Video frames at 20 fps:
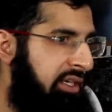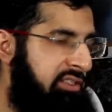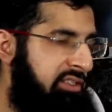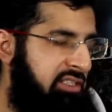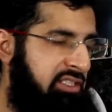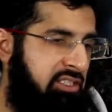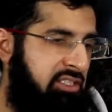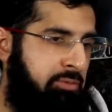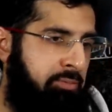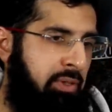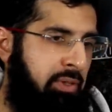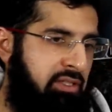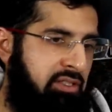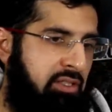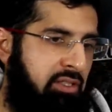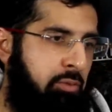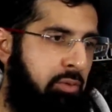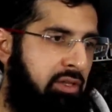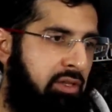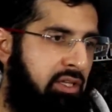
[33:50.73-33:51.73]
It's
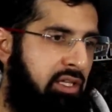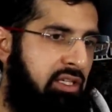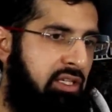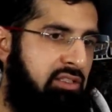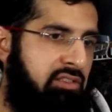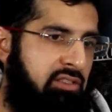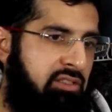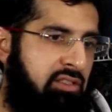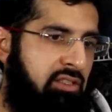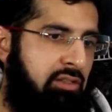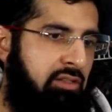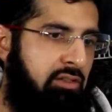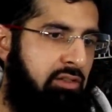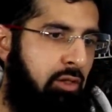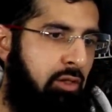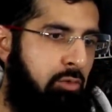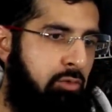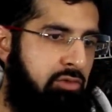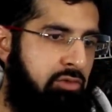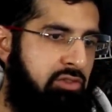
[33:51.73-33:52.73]
expected when things
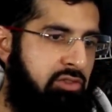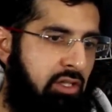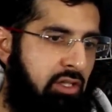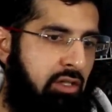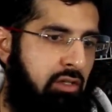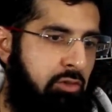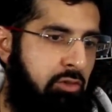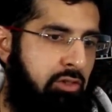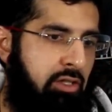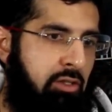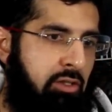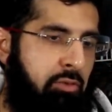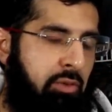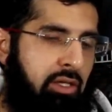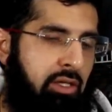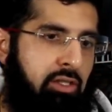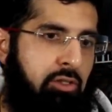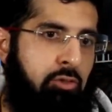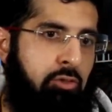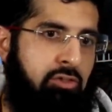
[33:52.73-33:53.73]
don't start looking
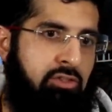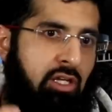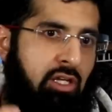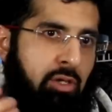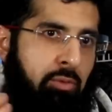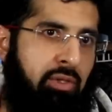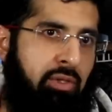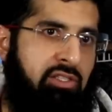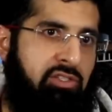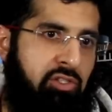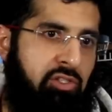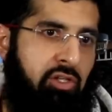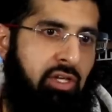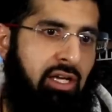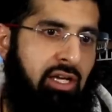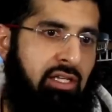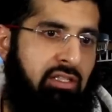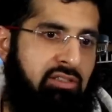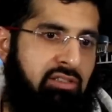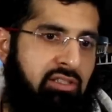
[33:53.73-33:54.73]
right, you start raising
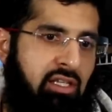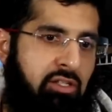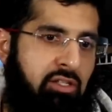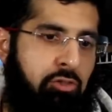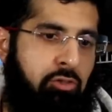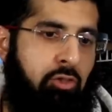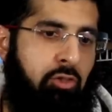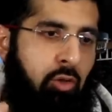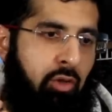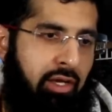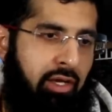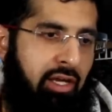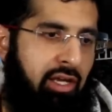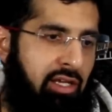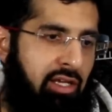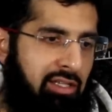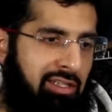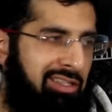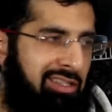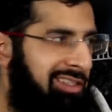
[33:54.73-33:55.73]
your hands and you don't
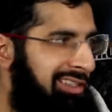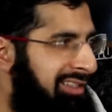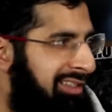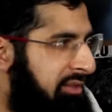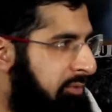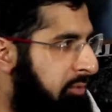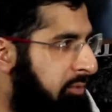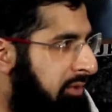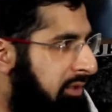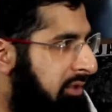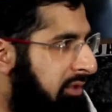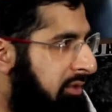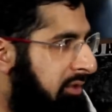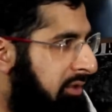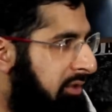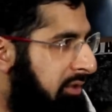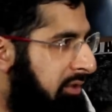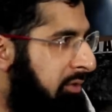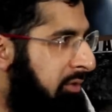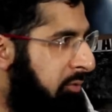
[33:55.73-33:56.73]
hear anything
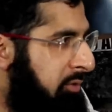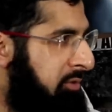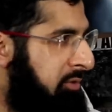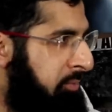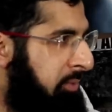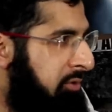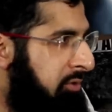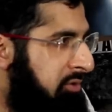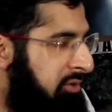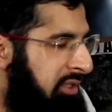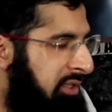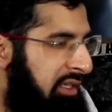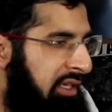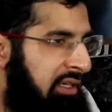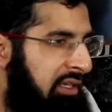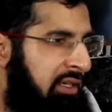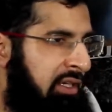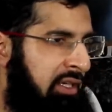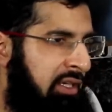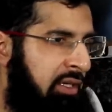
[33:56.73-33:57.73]
in response to
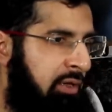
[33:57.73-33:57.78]
that.